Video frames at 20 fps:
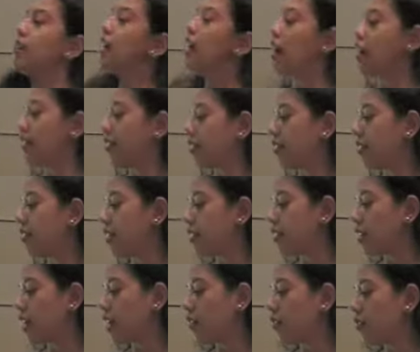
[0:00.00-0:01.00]
Yeah, that's
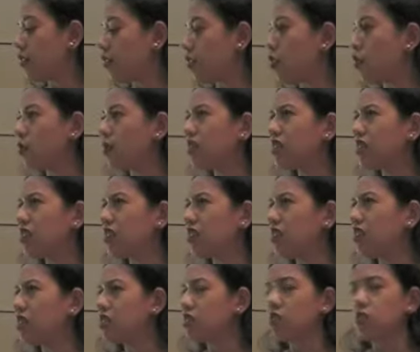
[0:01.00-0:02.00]
higher. No, what's it
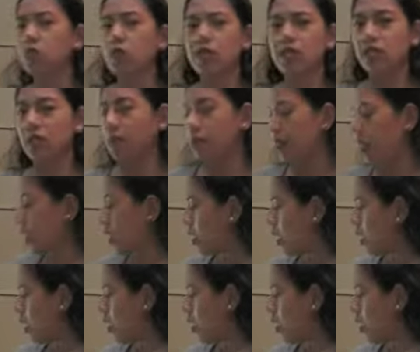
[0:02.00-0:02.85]
called? Swiss something.